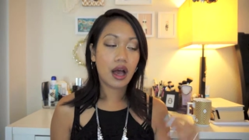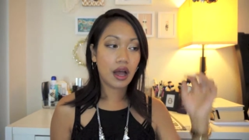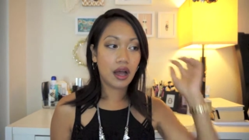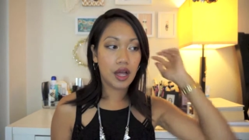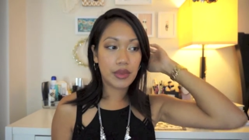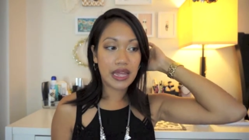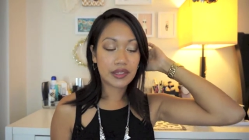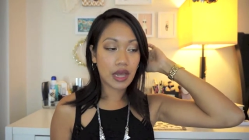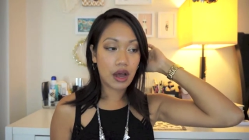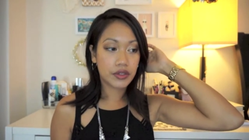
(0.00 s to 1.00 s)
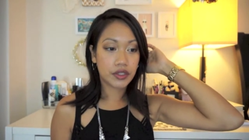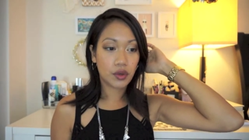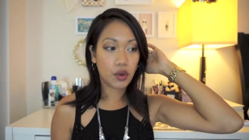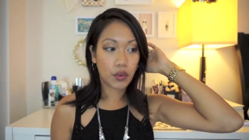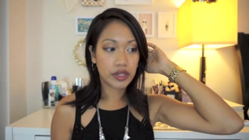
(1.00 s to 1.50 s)
It's
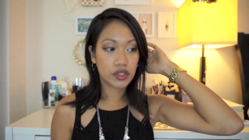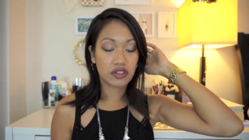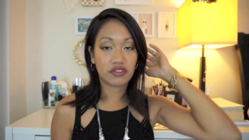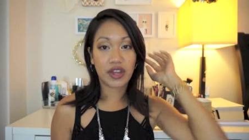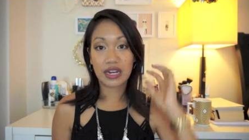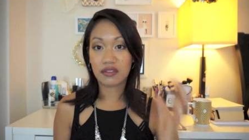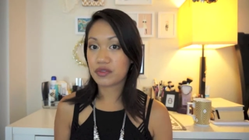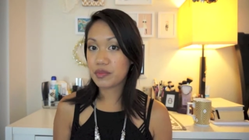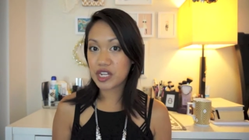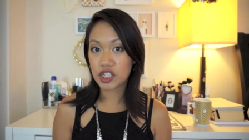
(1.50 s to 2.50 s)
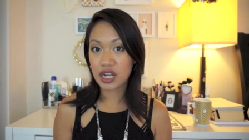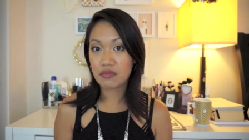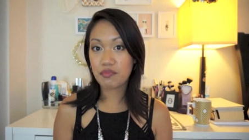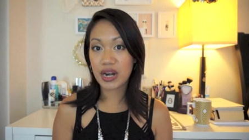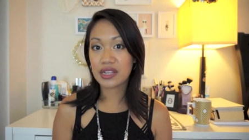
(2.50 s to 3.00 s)
also going to fight
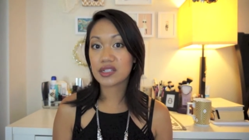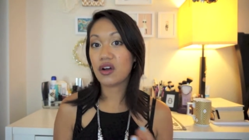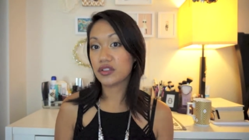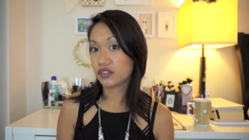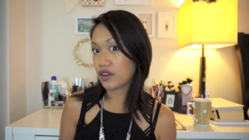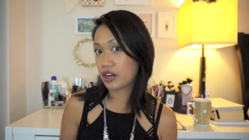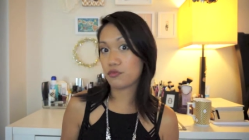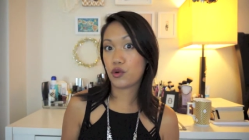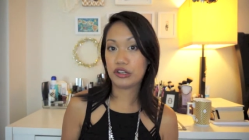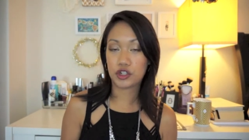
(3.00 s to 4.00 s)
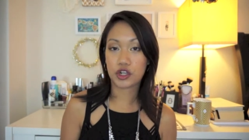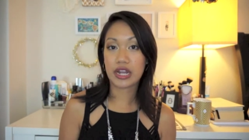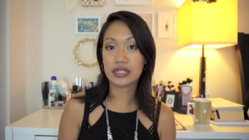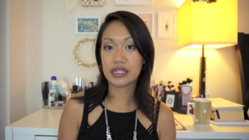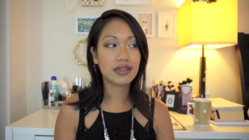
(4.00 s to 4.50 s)
inflammation, but it's also very
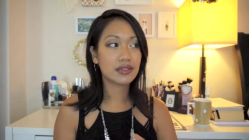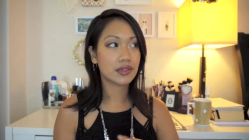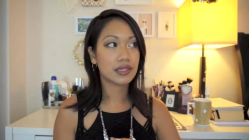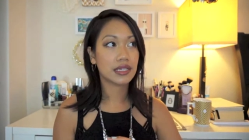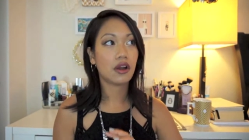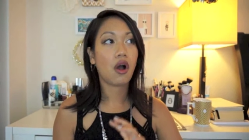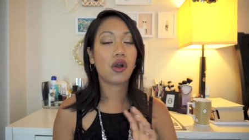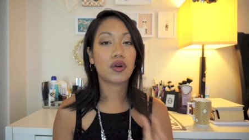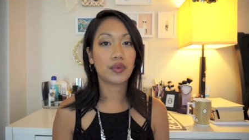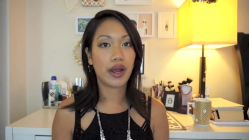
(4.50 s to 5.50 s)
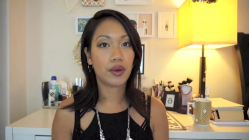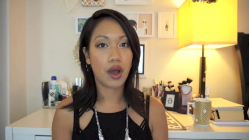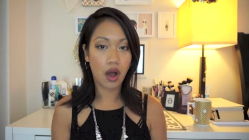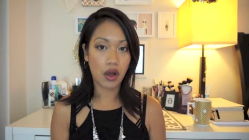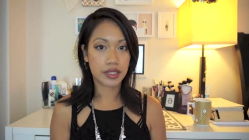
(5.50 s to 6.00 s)
moisturizing. It's just an all-around
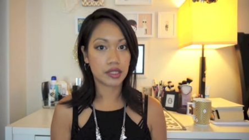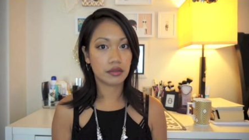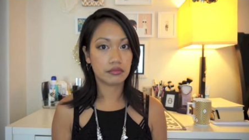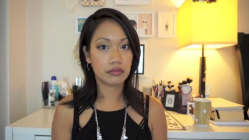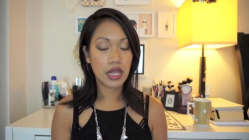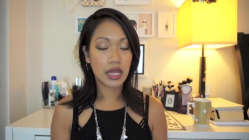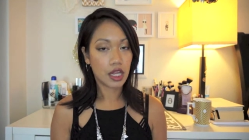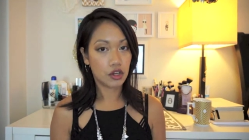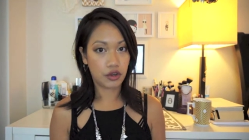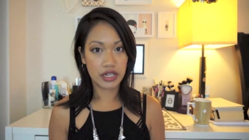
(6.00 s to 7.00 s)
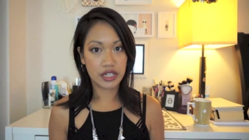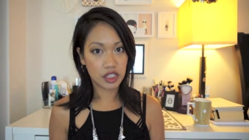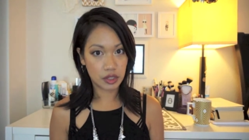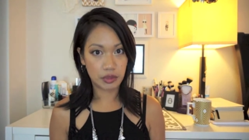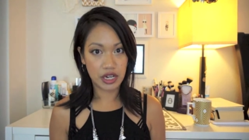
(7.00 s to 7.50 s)
awesome
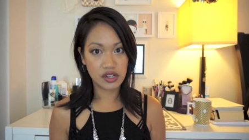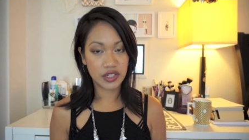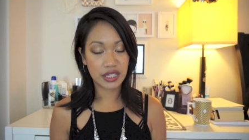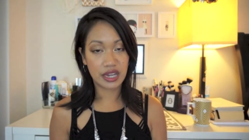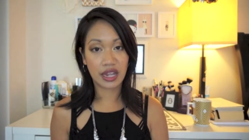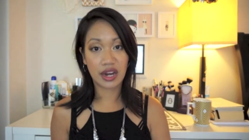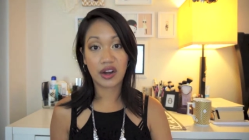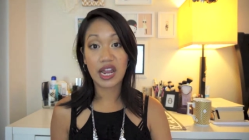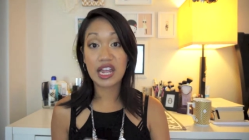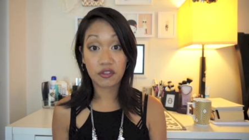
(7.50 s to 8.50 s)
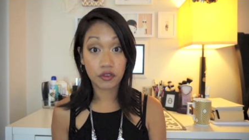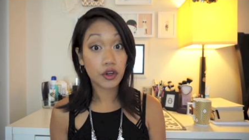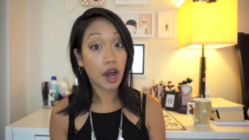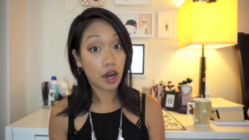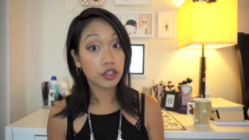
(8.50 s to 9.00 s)
ingredient to put in your skincare if you're
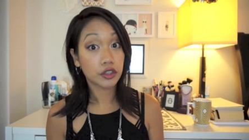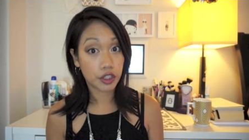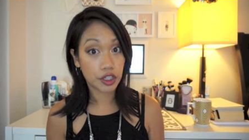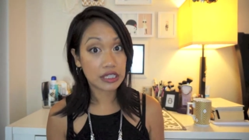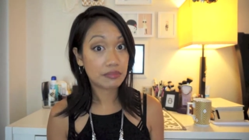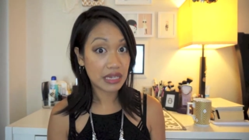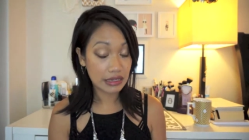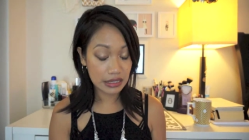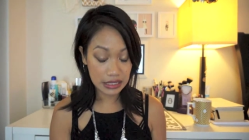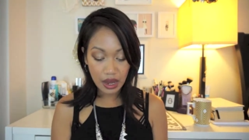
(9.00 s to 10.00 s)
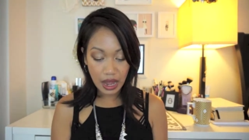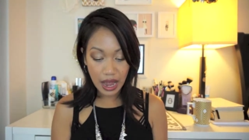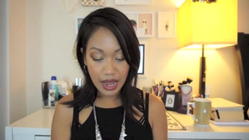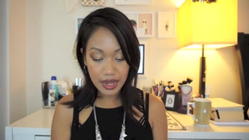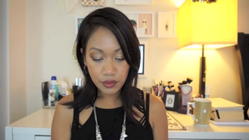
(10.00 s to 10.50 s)
not allergic to bees.
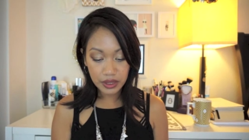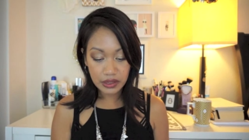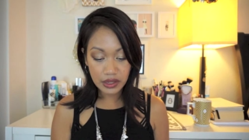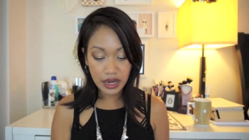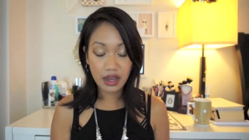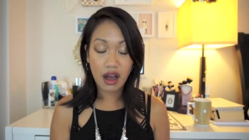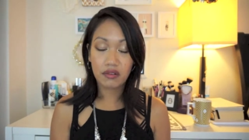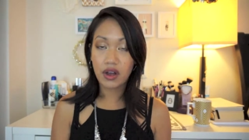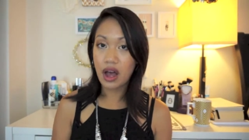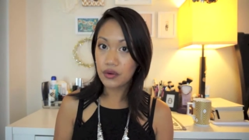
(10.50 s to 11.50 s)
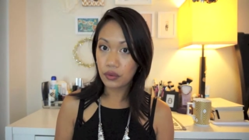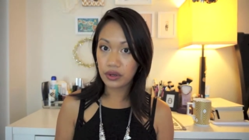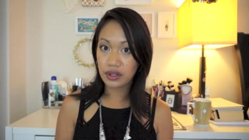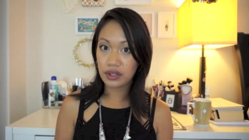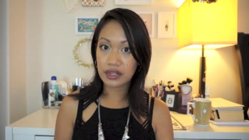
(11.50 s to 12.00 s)
I really like avocado
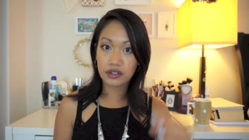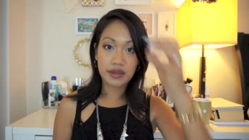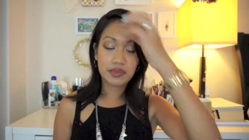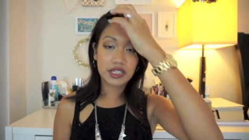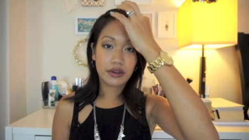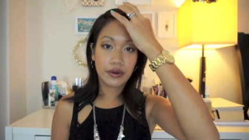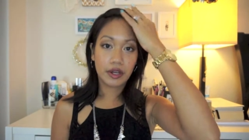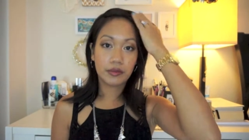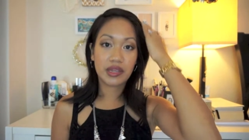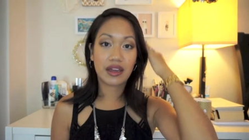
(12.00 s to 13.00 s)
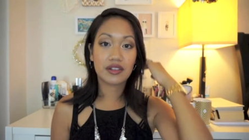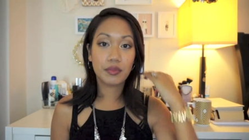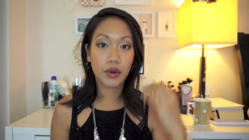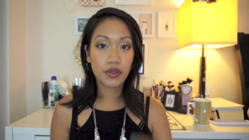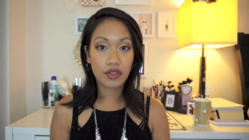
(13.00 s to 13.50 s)
oil and grapeseed oil because
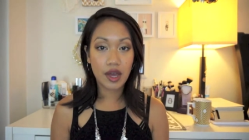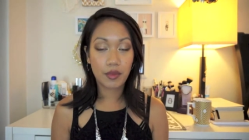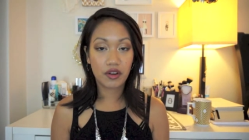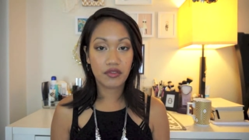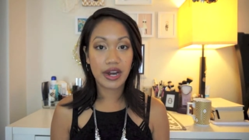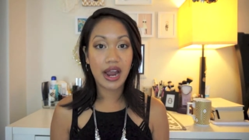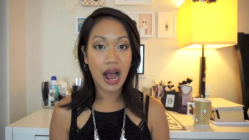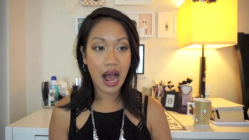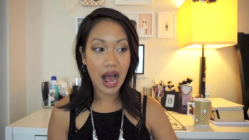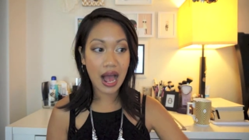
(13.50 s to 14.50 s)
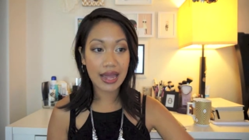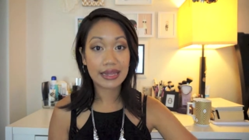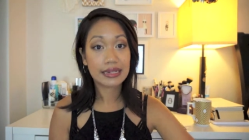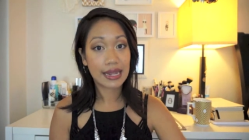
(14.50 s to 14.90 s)
both of them are very high in